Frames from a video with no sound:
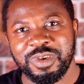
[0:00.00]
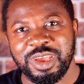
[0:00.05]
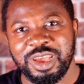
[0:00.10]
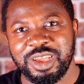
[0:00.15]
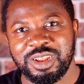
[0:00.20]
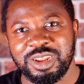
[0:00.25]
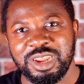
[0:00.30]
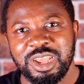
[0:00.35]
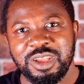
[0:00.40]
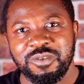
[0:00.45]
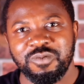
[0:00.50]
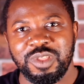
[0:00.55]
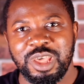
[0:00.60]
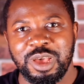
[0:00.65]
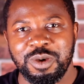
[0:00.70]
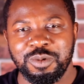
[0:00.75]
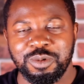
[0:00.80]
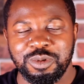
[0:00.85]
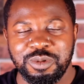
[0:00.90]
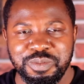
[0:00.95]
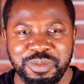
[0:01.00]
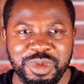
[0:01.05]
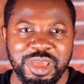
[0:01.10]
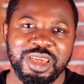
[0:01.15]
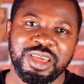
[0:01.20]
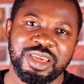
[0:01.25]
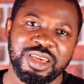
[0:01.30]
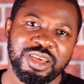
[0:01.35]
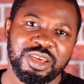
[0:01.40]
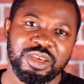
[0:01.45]
and that would
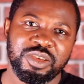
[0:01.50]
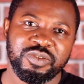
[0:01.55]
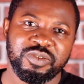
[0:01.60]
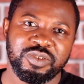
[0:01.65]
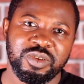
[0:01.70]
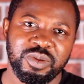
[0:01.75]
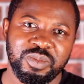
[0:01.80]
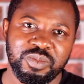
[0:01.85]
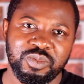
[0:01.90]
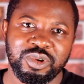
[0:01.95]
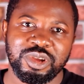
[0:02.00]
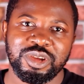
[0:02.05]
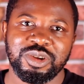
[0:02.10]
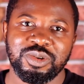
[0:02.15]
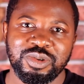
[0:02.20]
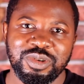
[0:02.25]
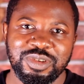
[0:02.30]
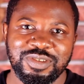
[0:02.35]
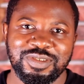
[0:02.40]
make some real